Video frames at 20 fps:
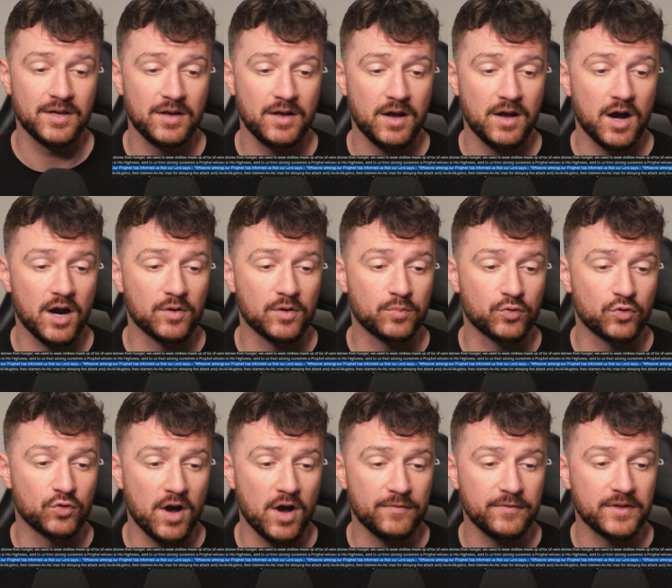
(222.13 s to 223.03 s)
Our
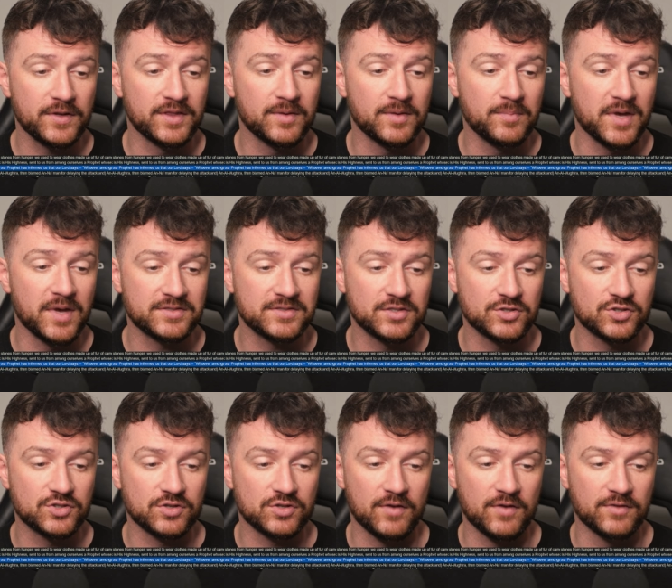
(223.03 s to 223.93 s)
Prophet, the
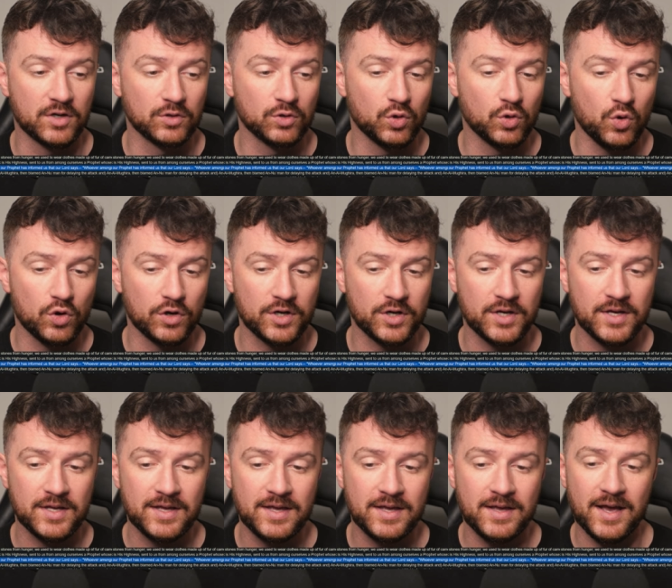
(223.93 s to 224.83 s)
Messenger of our Lord,
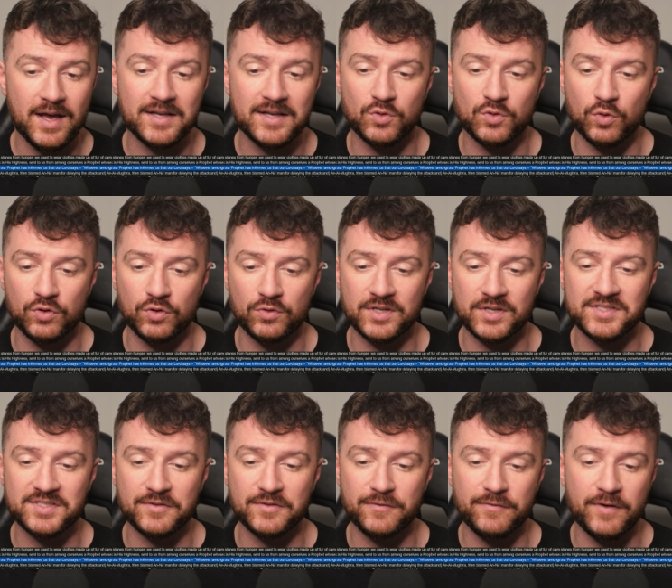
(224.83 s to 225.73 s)
has ordered us
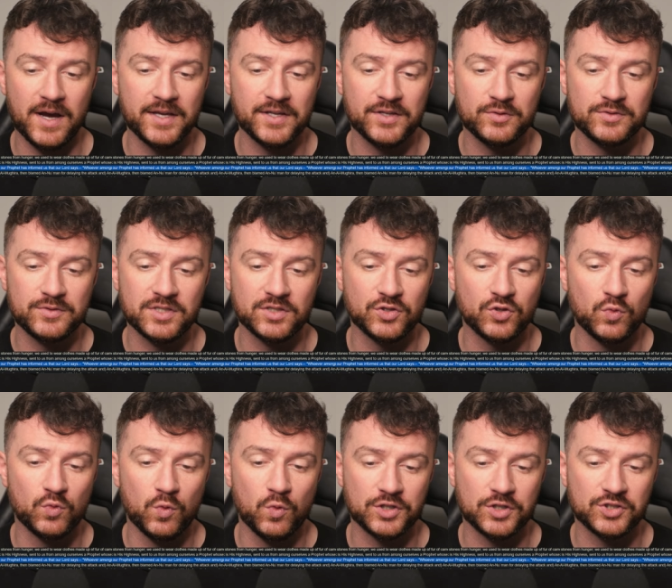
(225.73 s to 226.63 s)
to fight you till you
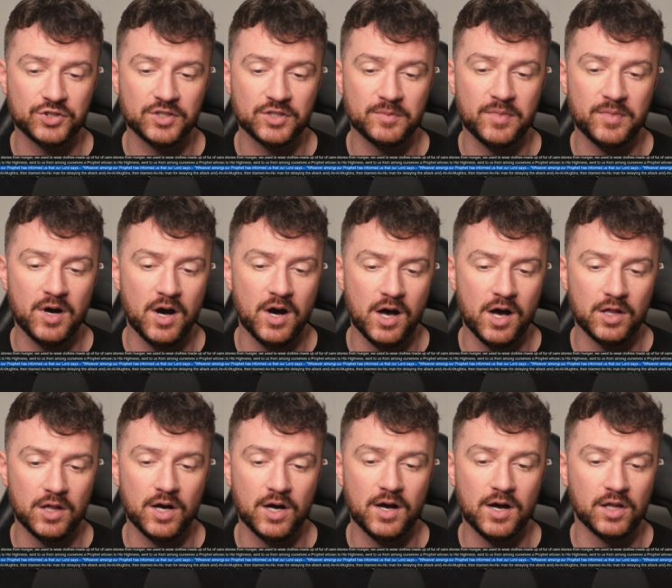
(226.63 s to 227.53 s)
worship
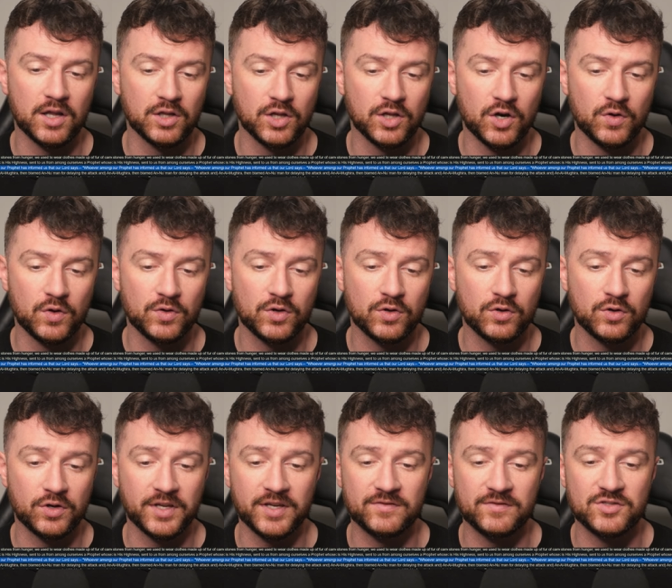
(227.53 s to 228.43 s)
Allah alone
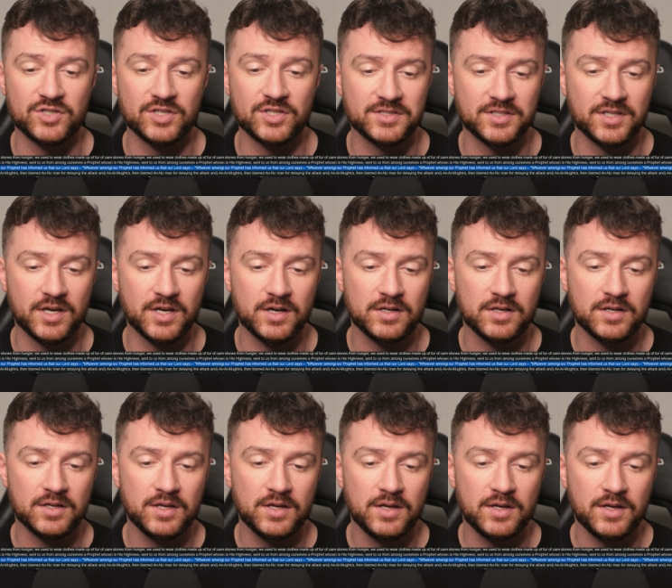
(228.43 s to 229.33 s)
or give jizya.
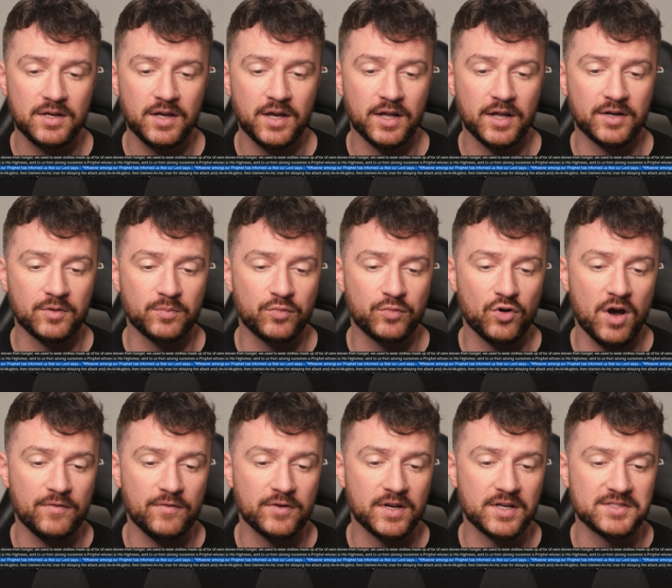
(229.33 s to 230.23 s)
And our
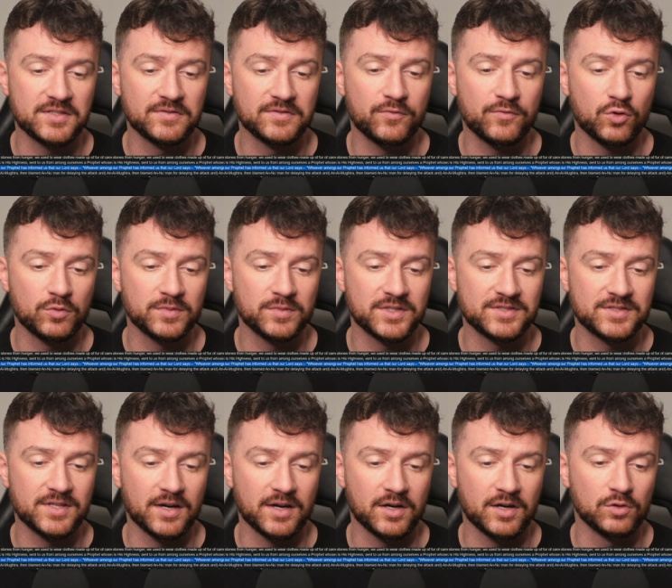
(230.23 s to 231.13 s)
Prophet has informed us
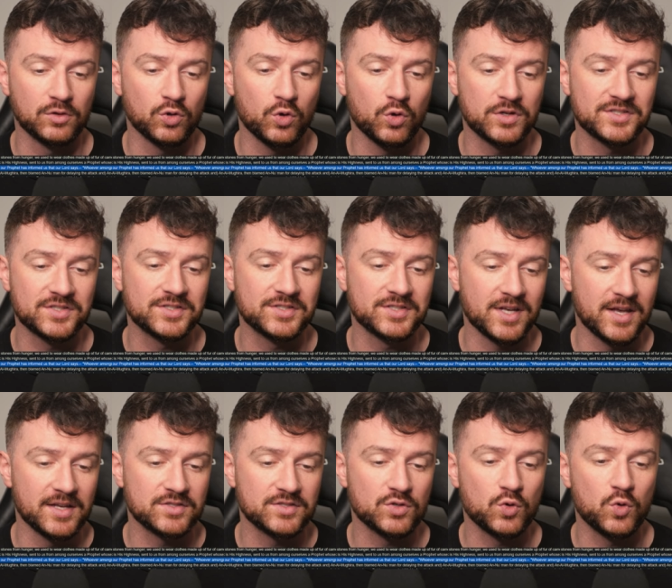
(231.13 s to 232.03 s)
that our Lord
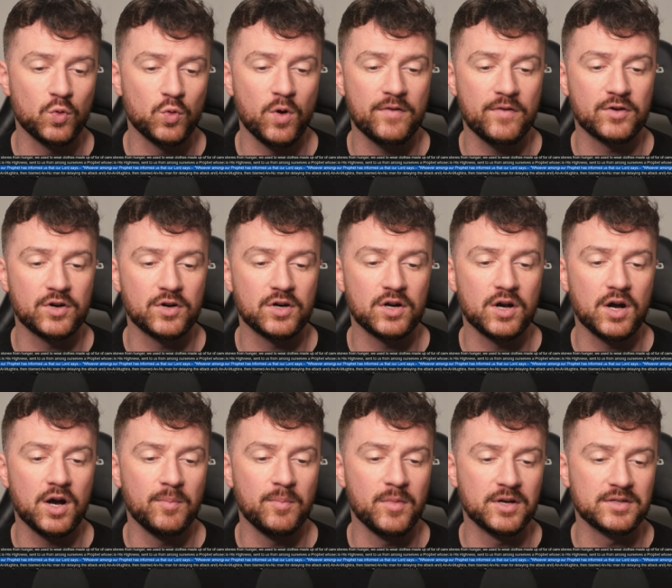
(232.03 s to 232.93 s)
says, Whoever
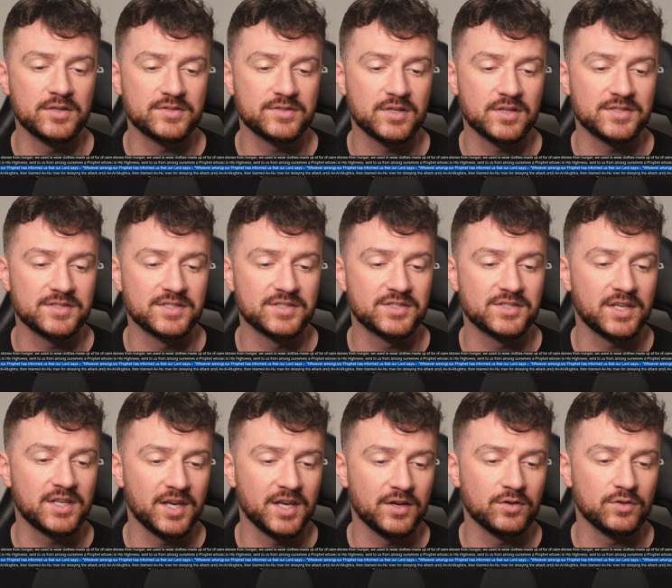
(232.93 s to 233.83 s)
amongst us is
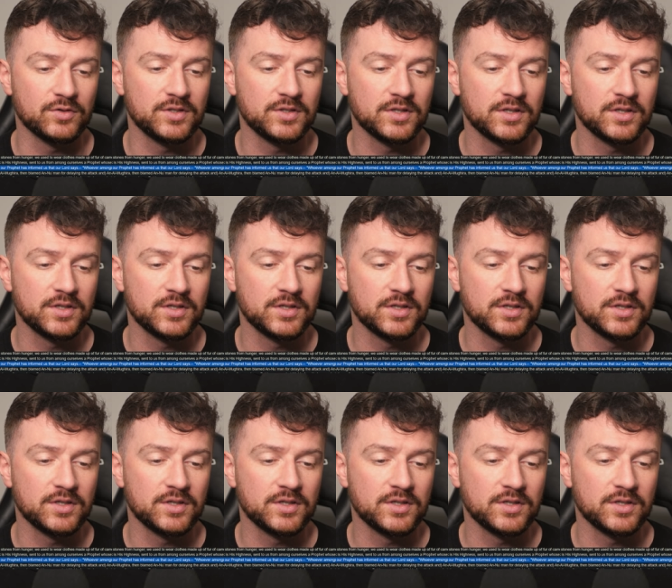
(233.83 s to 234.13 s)
killed